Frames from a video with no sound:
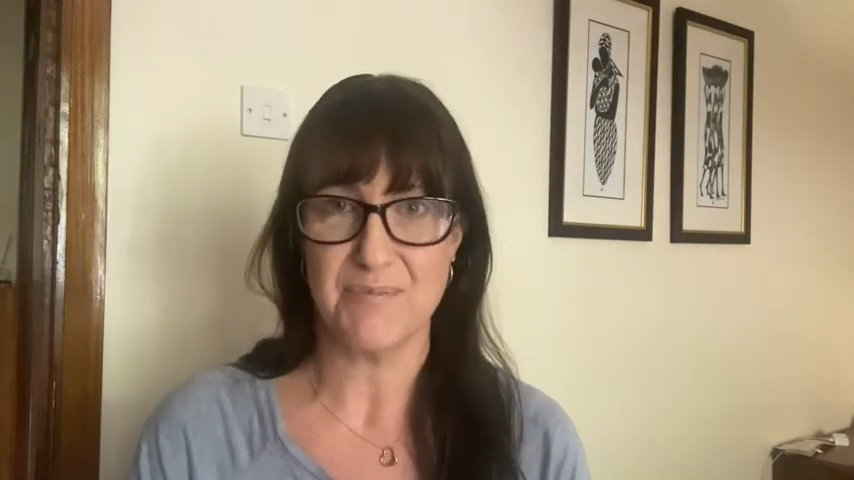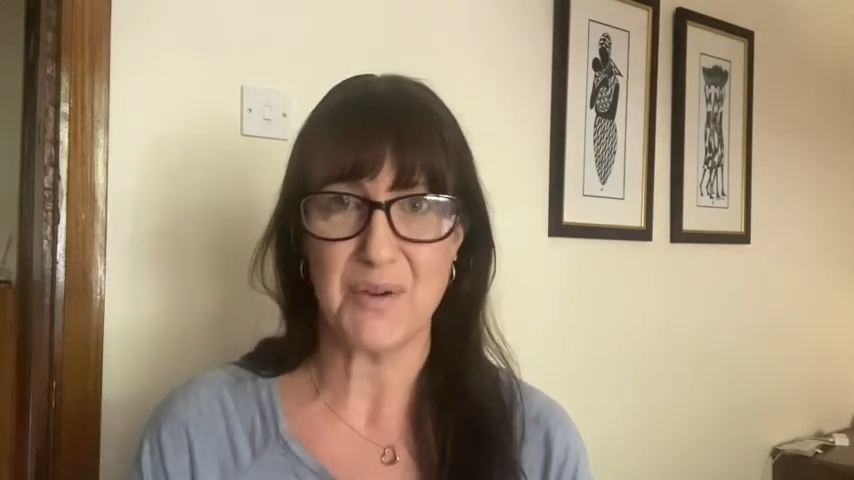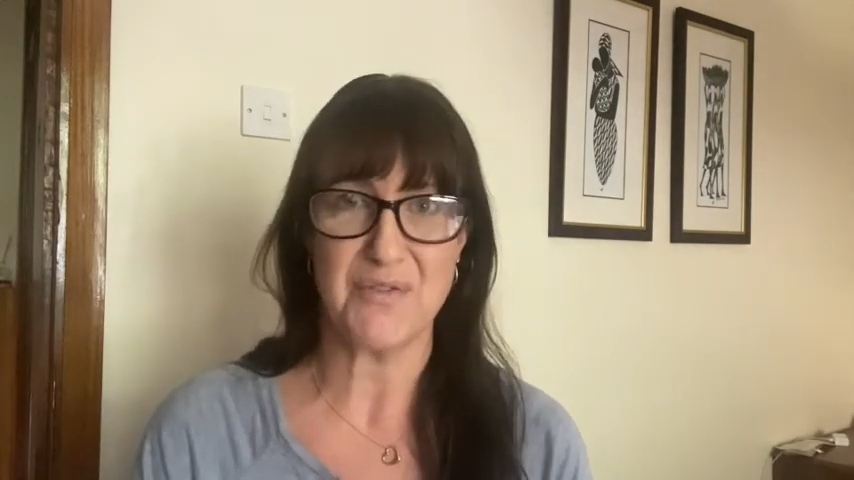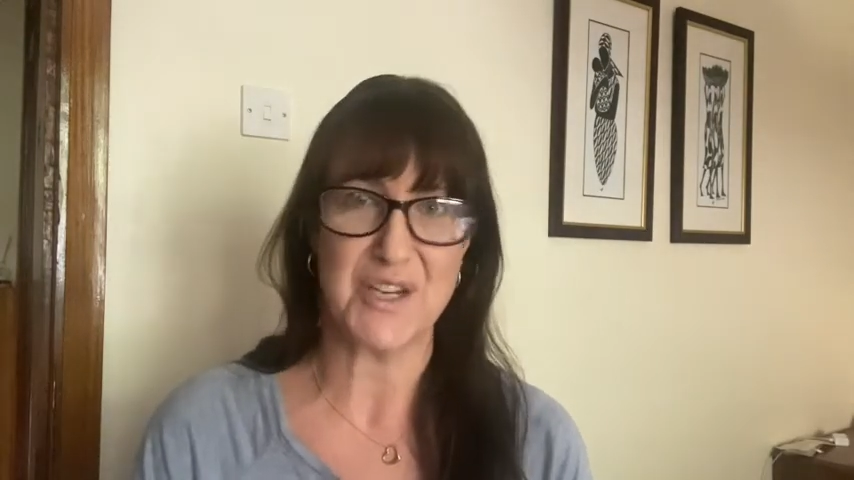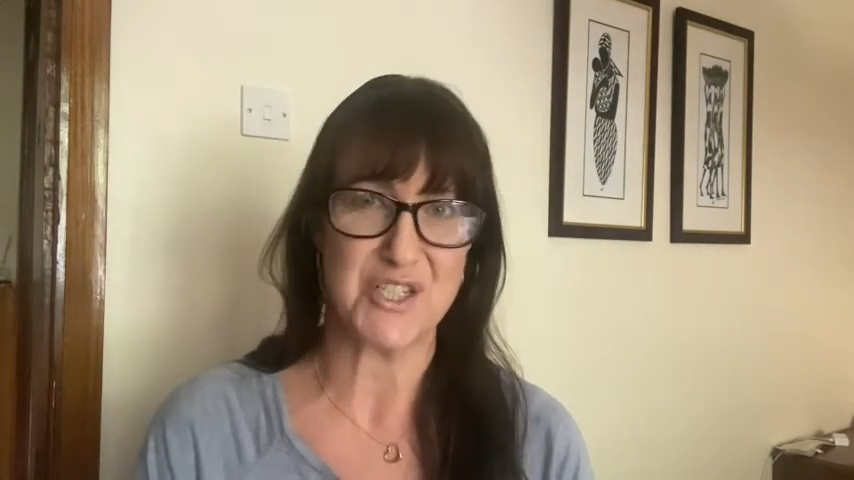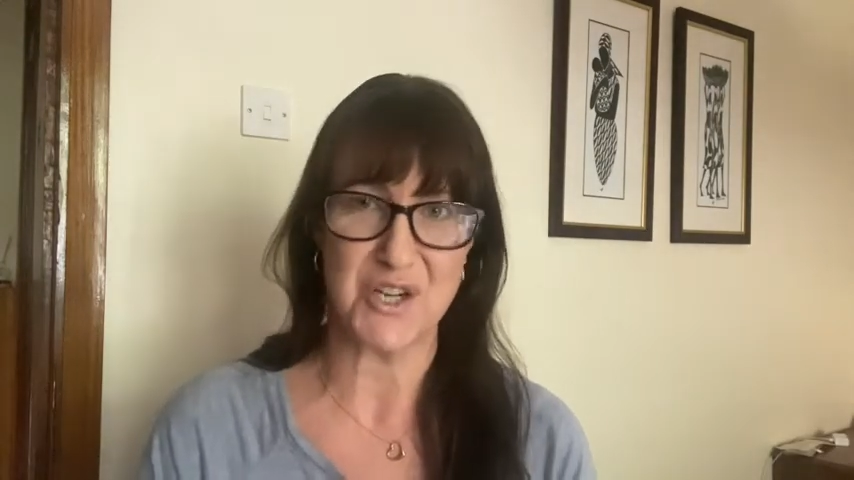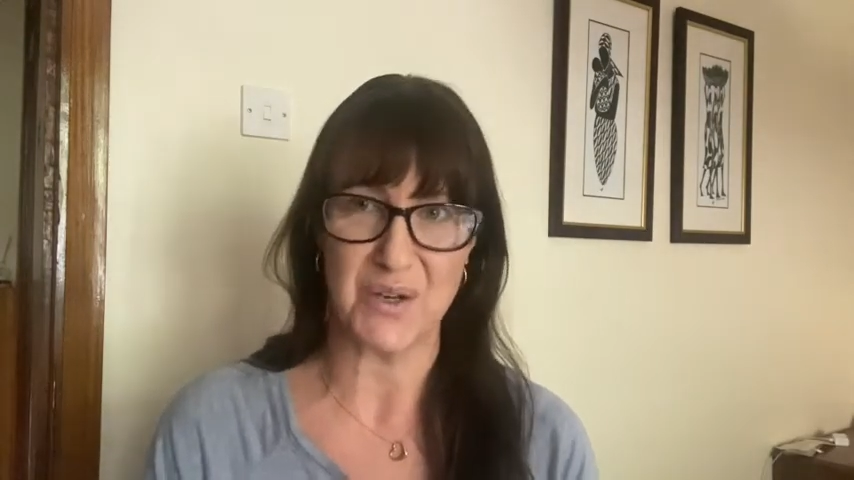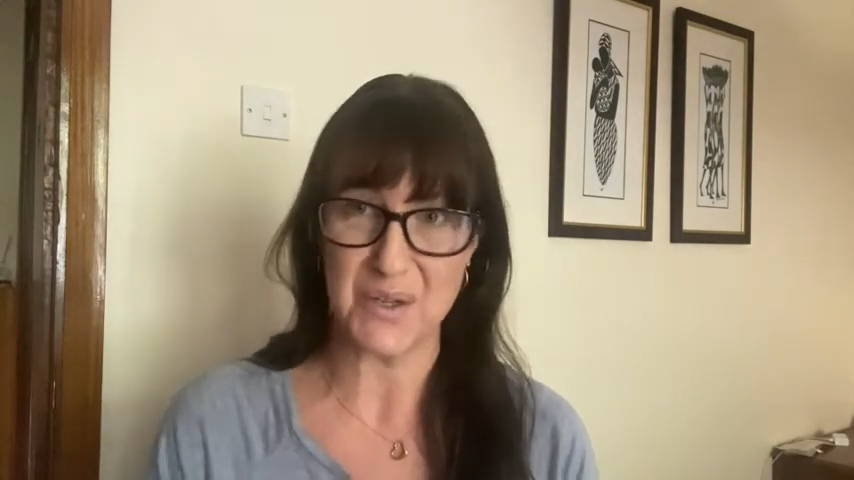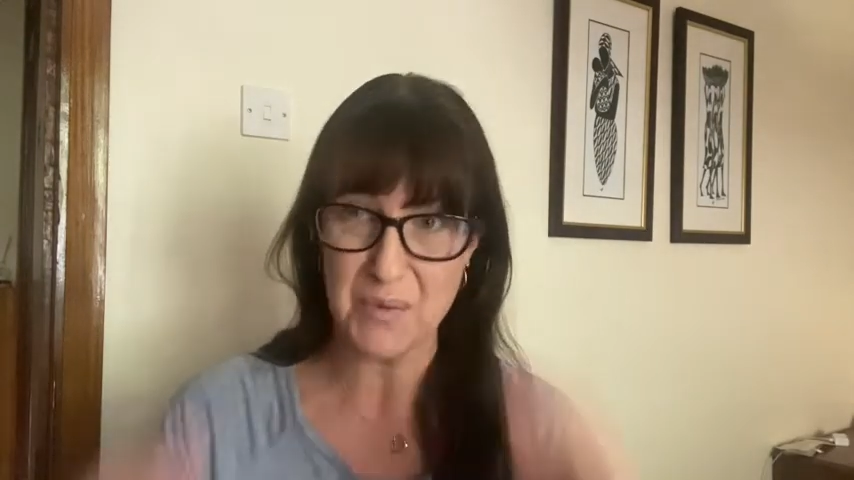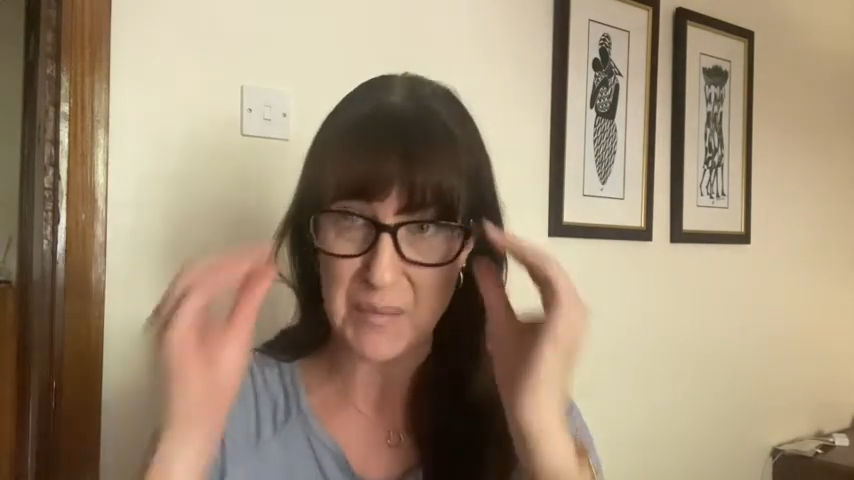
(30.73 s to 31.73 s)

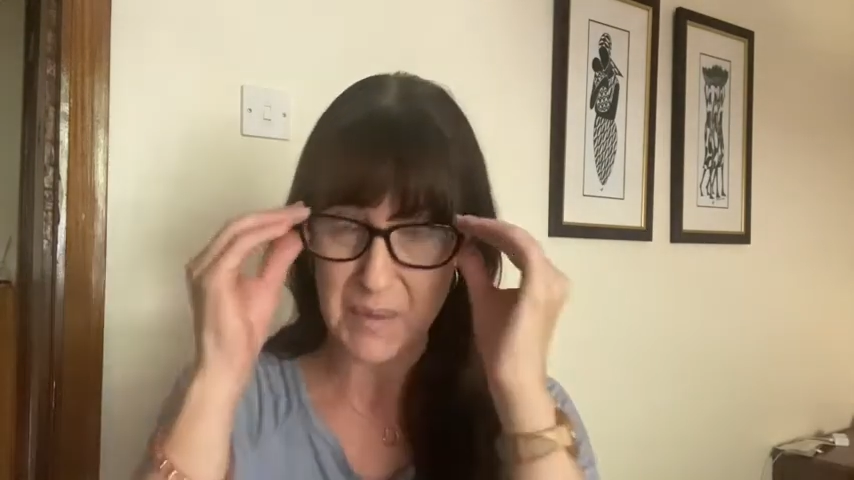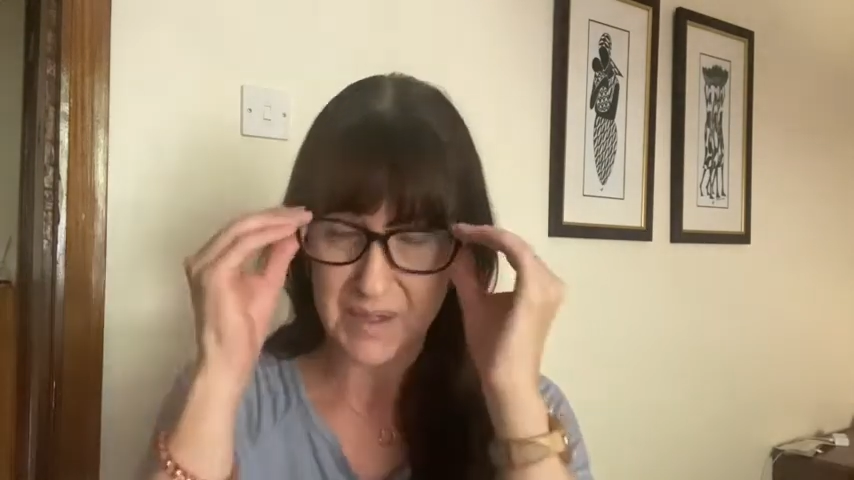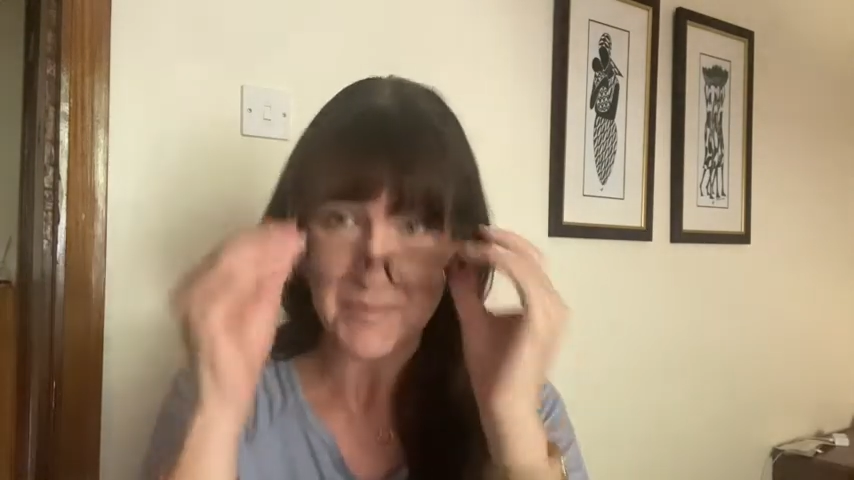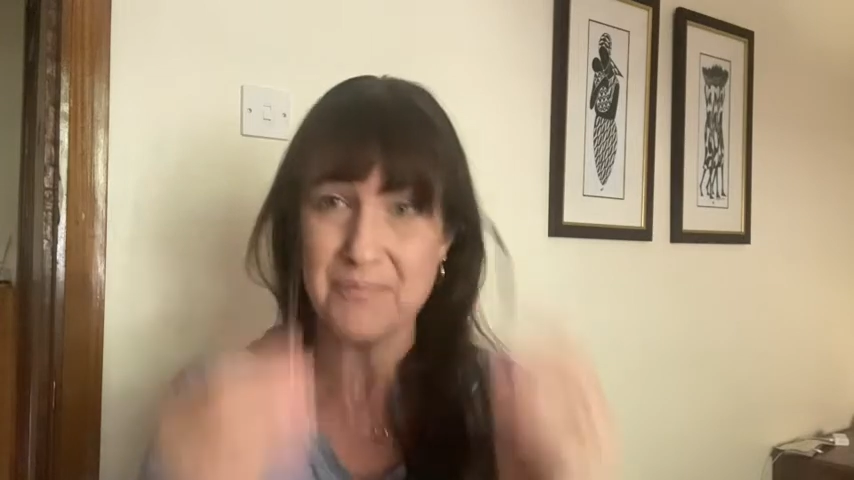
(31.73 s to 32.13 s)
professional equipment.